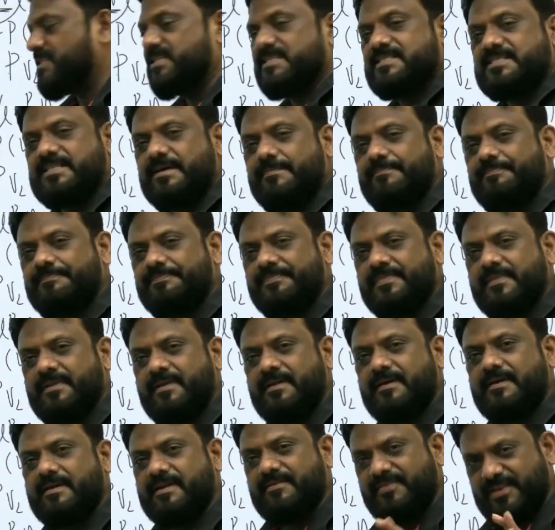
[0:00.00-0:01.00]
system
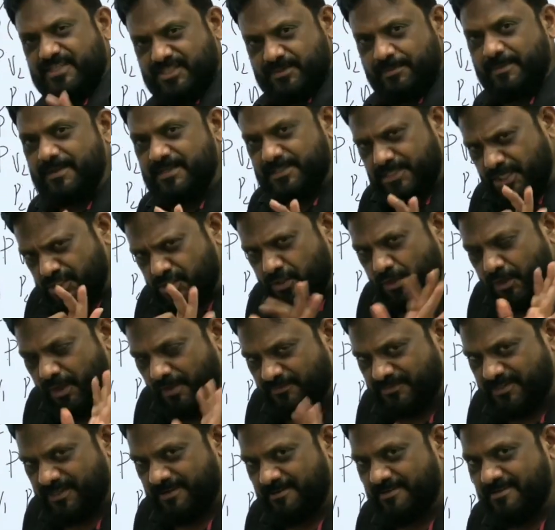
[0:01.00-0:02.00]
reversible. Just now you
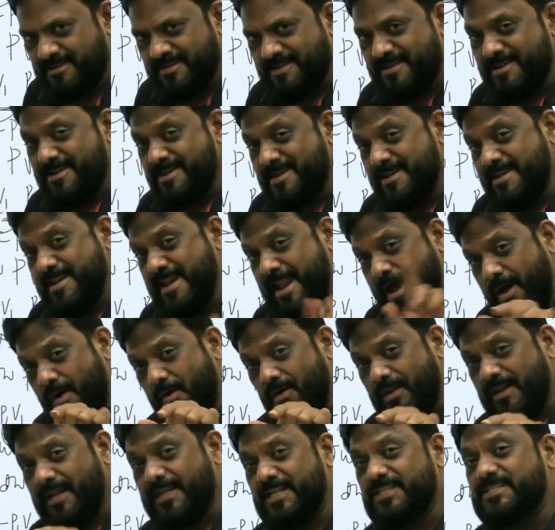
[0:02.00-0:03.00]
have seen.
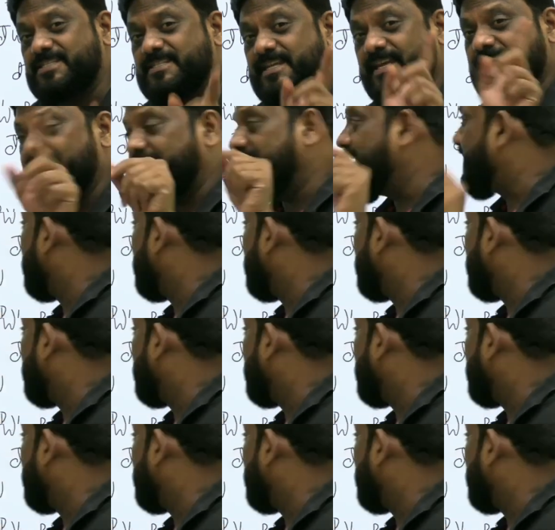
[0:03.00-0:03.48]
Now let us take